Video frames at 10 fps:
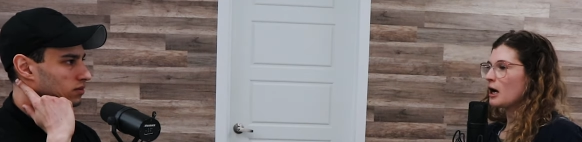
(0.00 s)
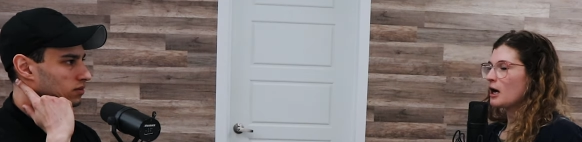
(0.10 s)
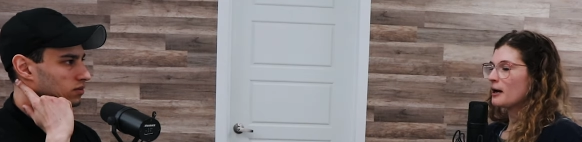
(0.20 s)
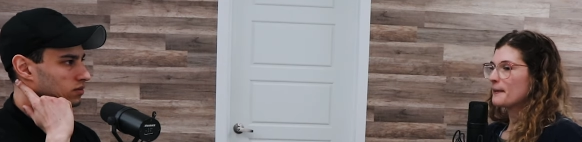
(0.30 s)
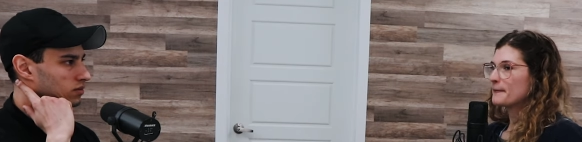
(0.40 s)

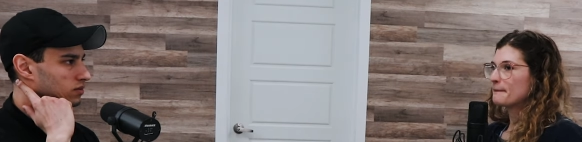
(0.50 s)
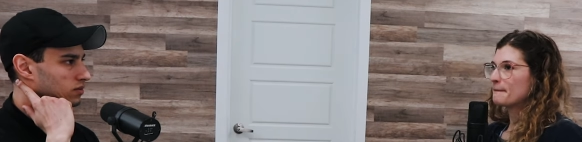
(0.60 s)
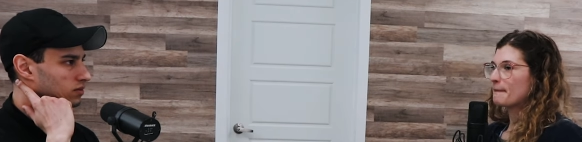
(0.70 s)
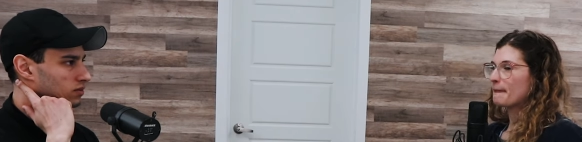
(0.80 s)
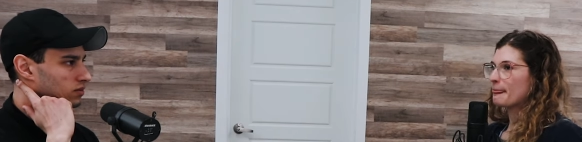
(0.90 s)

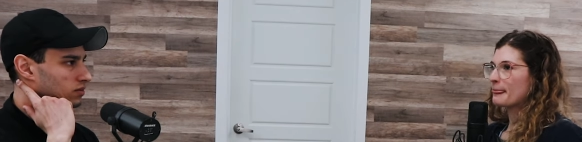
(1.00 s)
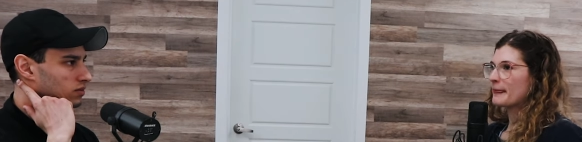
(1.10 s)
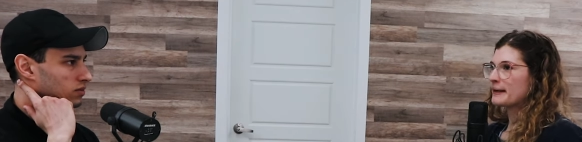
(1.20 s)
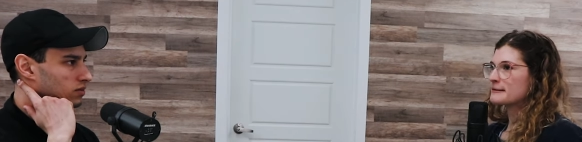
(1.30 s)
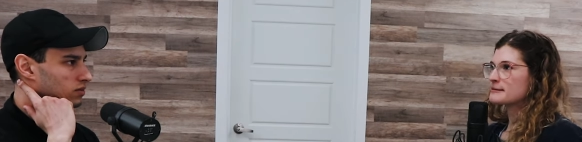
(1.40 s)
Speaker 1: Um,
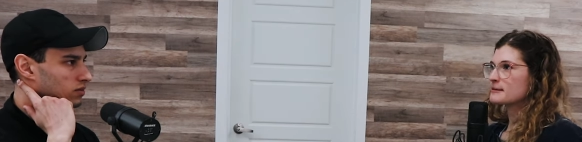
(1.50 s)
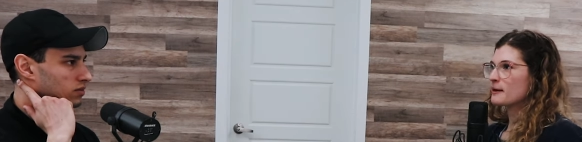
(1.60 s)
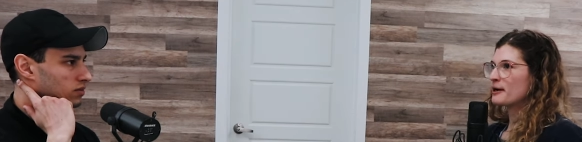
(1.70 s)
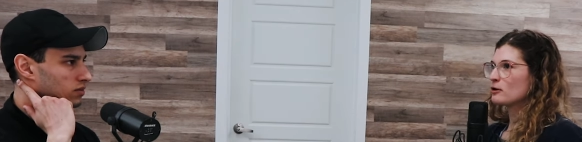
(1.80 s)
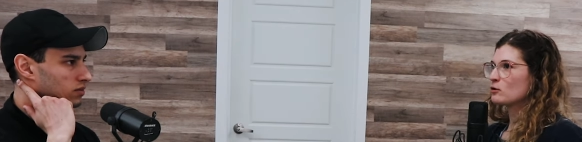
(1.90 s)
it's
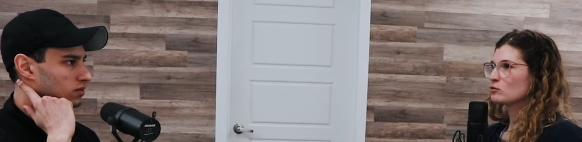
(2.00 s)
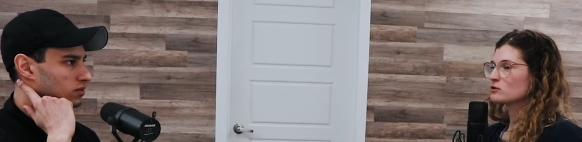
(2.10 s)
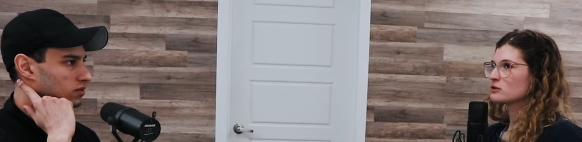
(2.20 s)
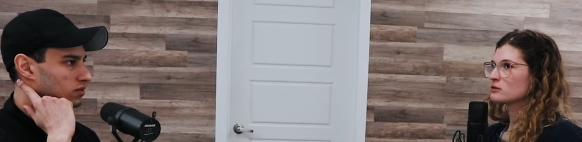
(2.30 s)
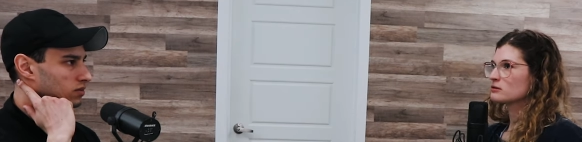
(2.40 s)
about
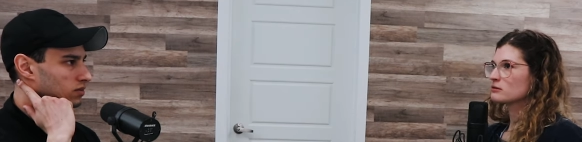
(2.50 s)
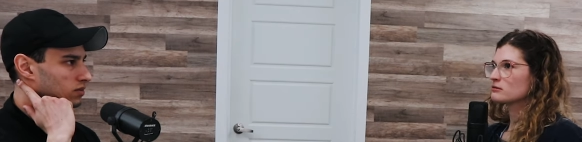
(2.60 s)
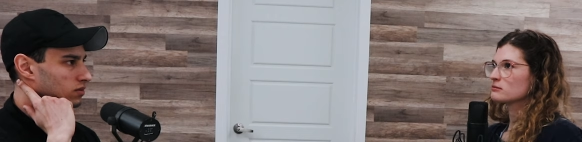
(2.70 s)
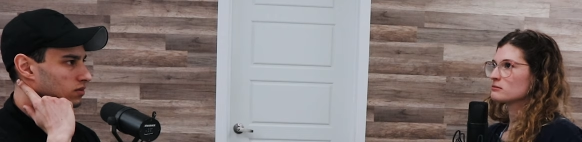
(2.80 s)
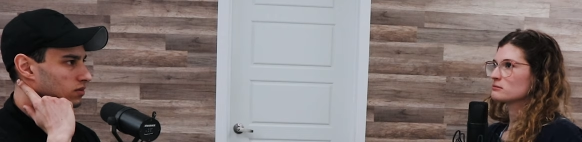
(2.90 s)

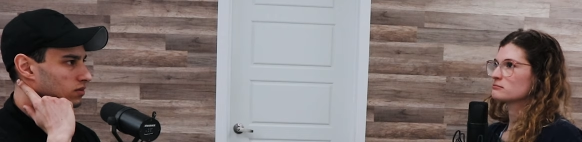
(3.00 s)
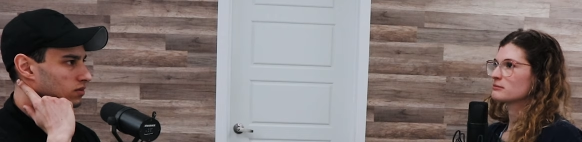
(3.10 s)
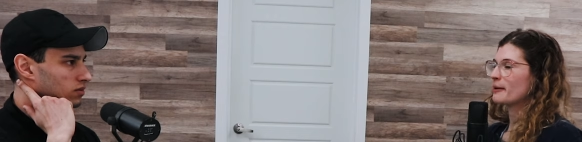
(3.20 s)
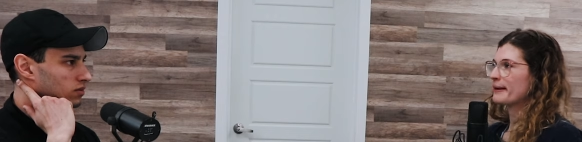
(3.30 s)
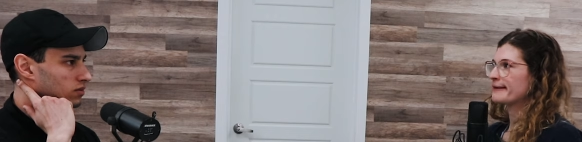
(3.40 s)

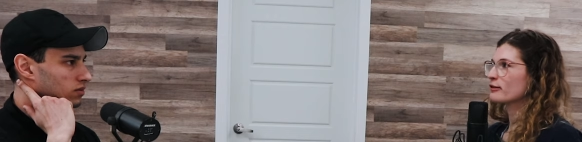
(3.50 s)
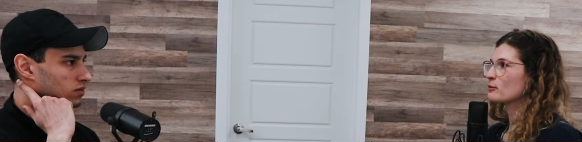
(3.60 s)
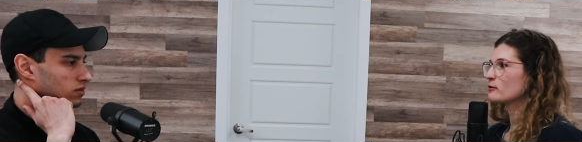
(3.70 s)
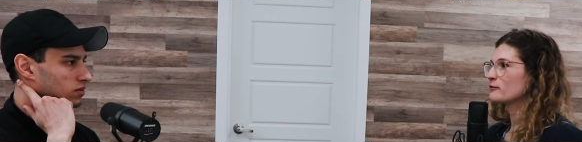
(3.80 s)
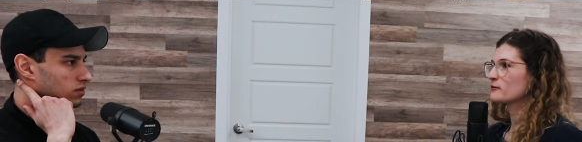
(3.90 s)
I mean,
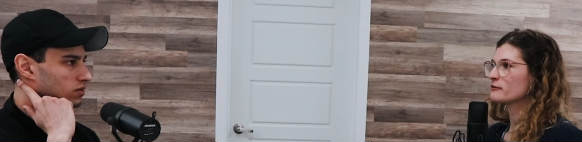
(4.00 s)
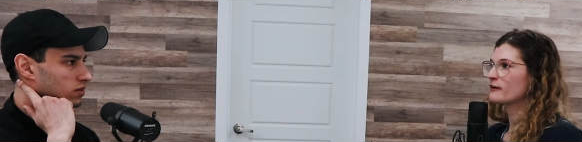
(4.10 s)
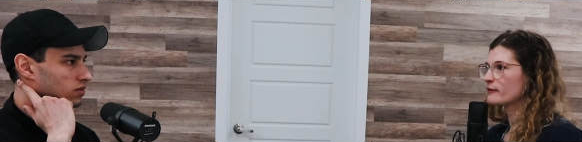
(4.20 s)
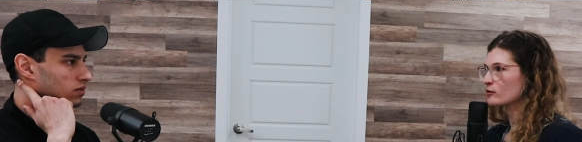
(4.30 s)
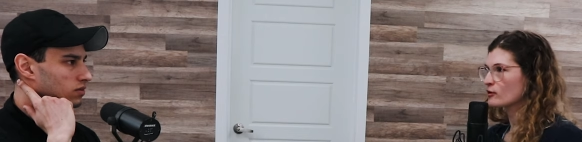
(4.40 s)
350 to
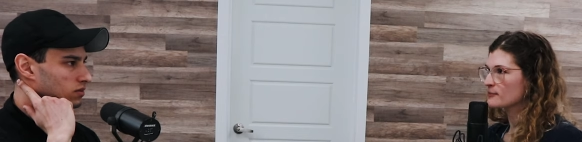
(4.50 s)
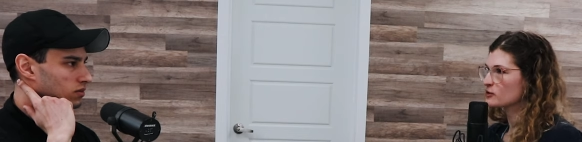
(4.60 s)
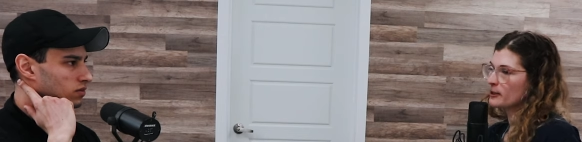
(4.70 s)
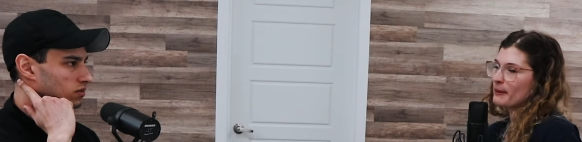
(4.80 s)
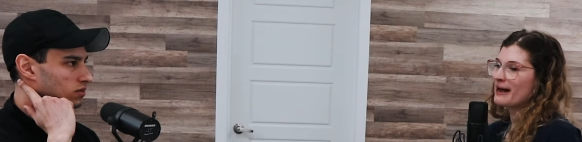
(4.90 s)
500 grams,
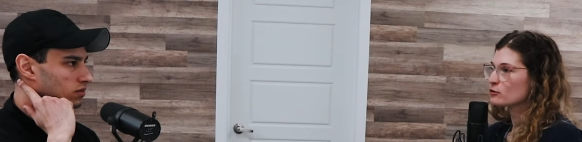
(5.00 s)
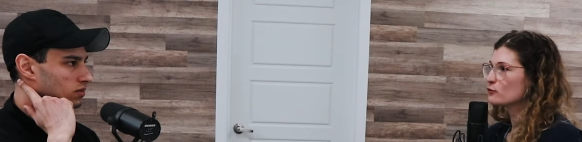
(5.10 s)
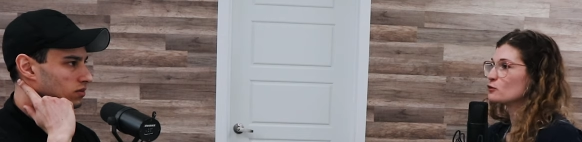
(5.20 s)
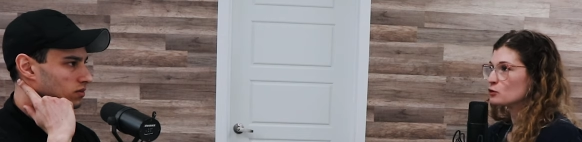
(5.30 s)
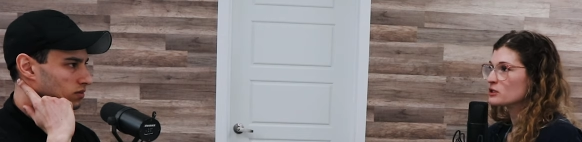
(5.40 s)
like a pound of
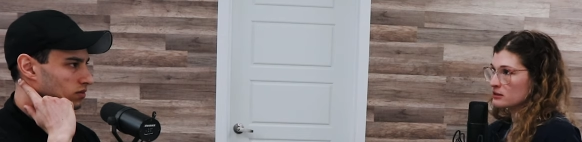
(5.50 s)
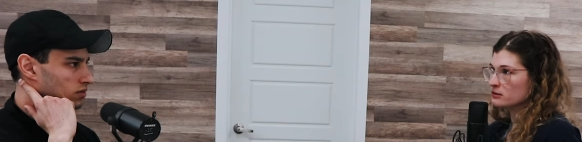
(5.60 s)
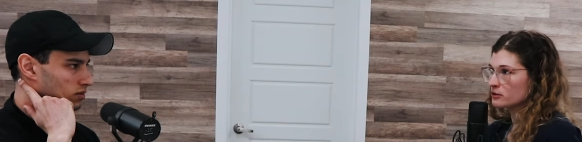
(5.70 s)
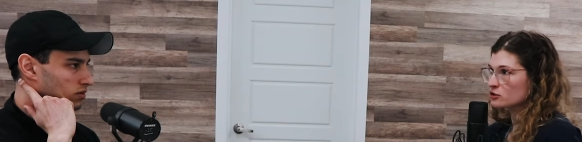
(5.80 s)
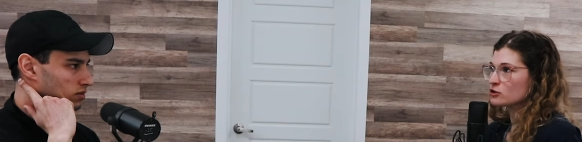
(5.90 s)
food. It's
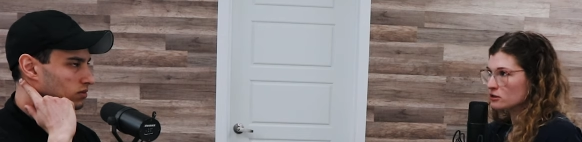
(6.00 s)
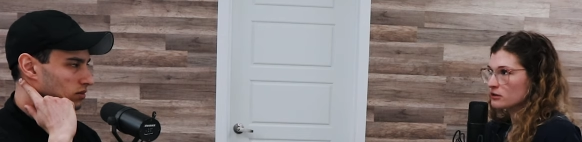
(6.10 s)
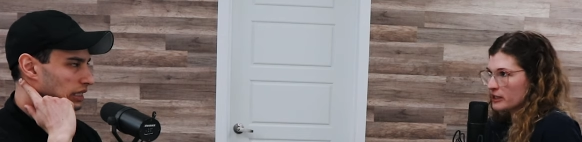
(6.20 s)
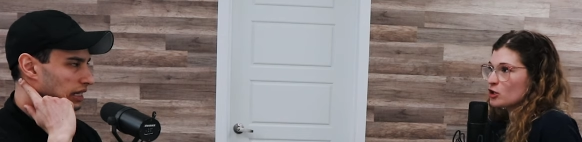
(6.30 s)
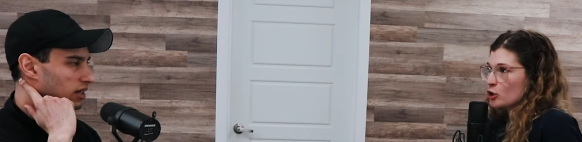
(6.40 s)
legit,
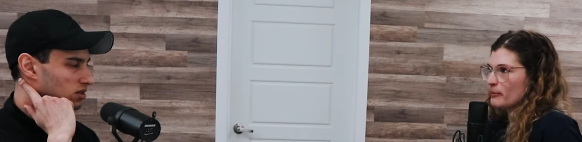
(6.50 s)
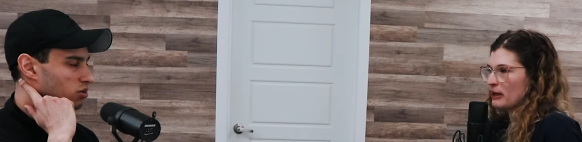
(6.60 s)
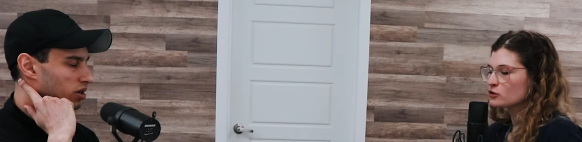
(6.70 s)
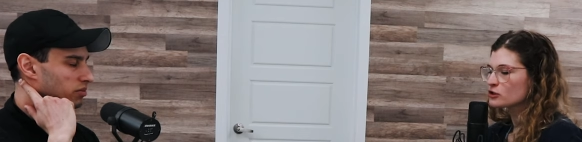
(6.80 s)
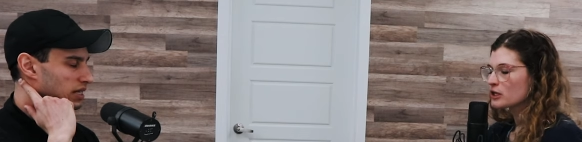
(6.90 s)
like a good it's
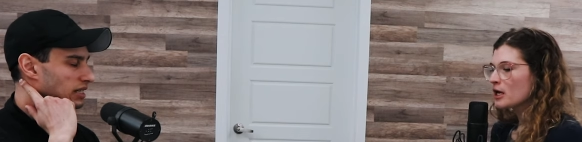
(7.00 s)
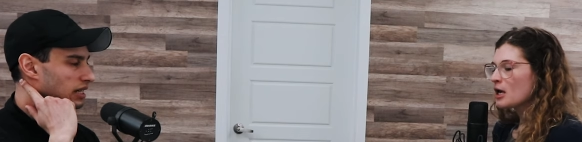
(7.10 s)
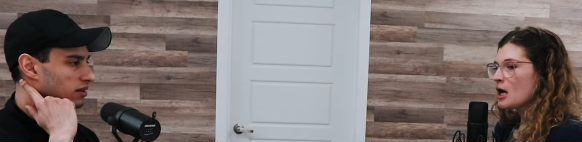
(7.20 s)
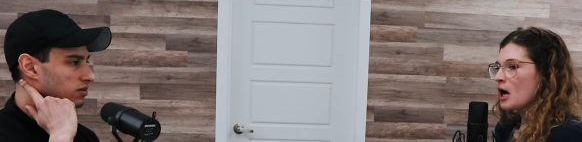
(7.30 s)
amount. A, yeah, yeah.